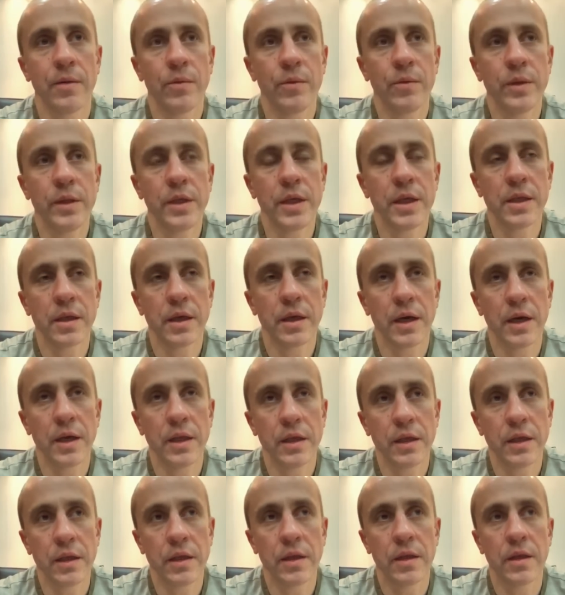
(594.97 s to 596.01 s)
we
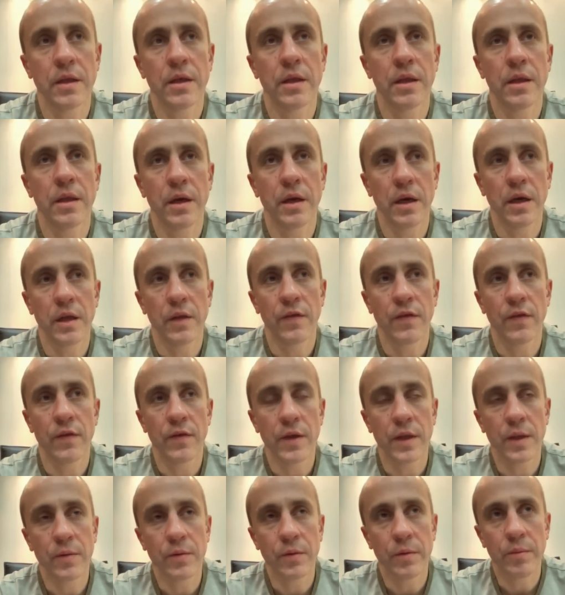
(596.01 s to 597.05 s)
decided that
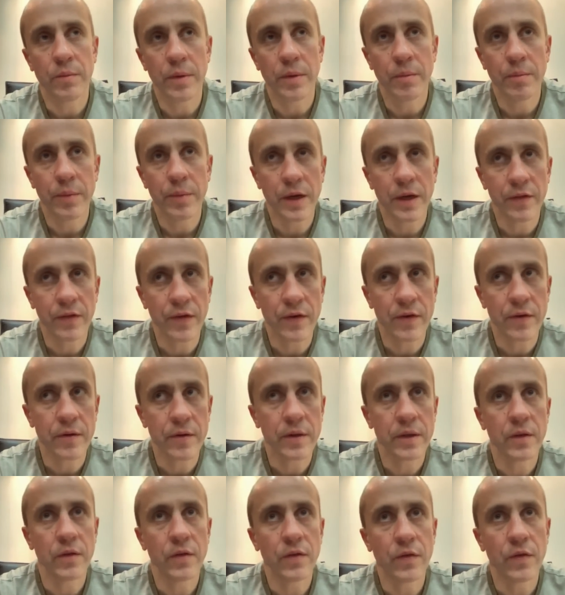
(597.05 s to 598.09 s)
it would be
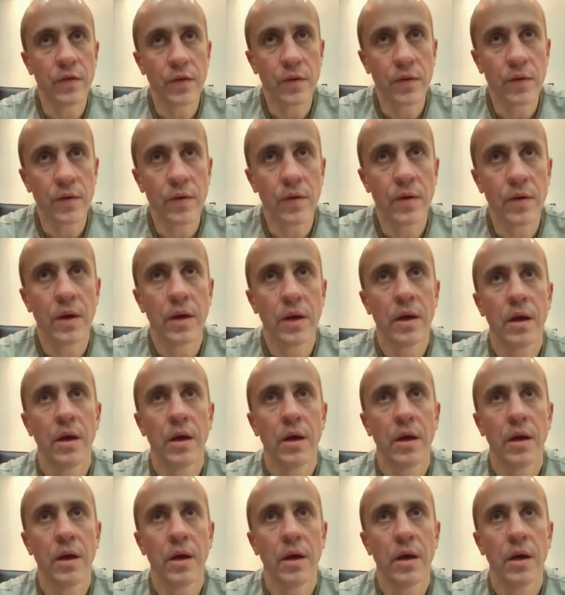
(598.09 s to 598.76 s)
better to